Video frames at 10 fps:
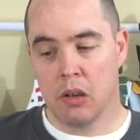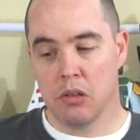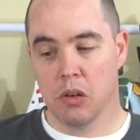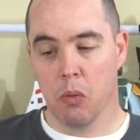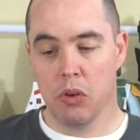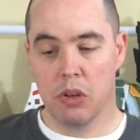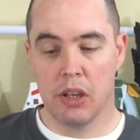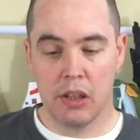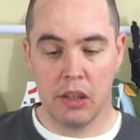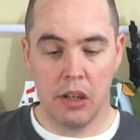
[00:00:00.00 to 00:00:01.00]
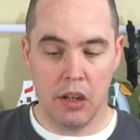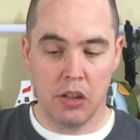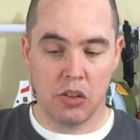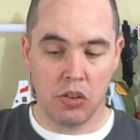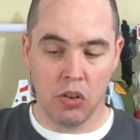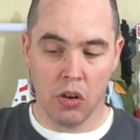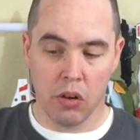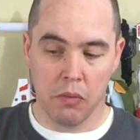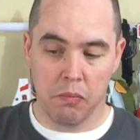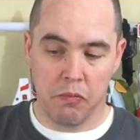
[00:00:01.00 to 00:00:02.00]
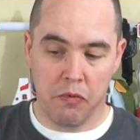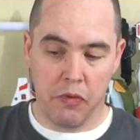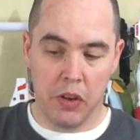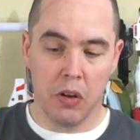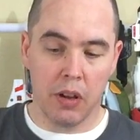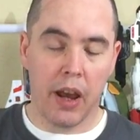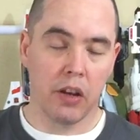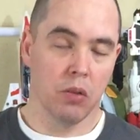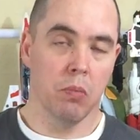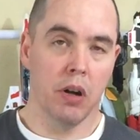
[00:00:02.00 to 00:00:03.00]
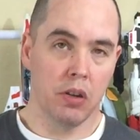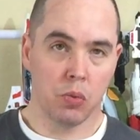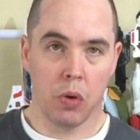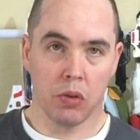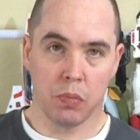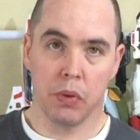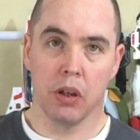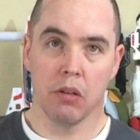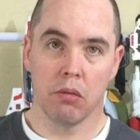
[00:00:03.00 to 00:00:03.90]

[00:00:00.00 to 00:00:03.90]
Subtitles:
So when you get these, you're going to feel like your money's well spent.